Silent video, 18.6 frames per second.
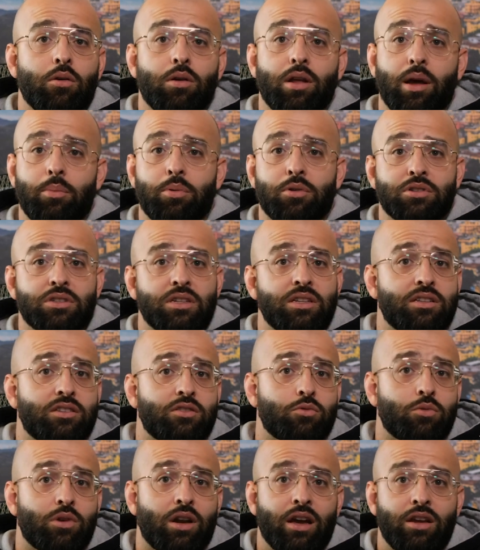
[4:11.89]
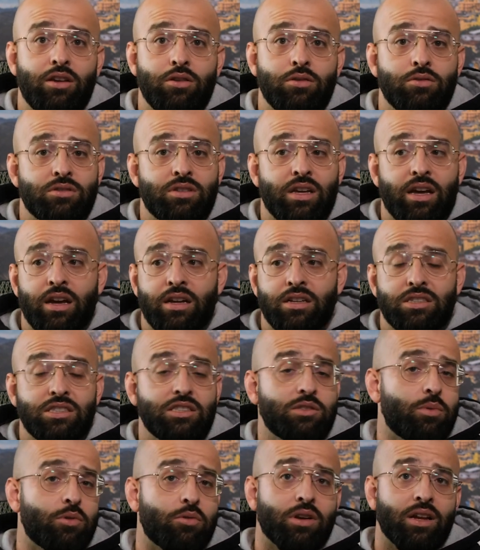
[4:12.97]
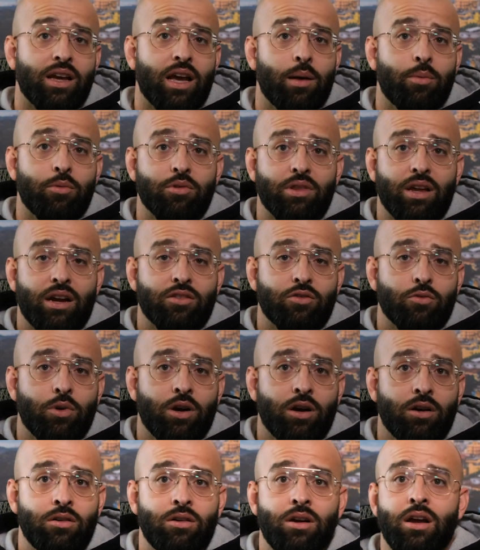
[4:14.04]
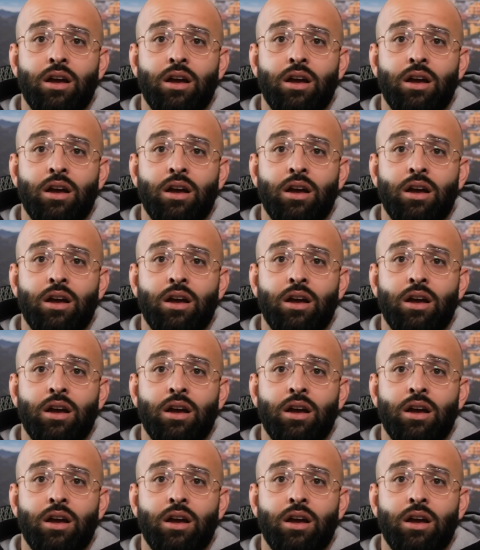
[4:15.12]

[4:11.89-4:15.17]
Like, personally, this is what I used, and she's been really happy with that as well.